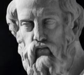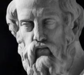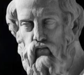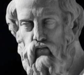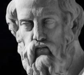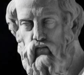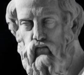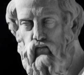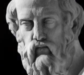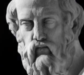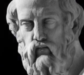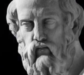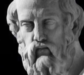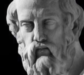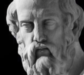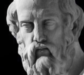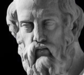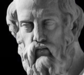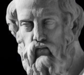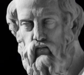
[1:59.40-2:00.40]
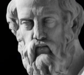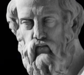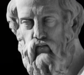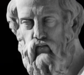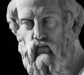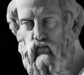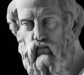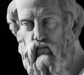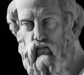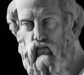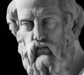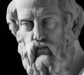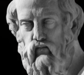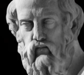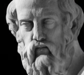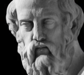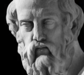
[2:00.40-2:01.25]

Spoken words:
Nothing is said.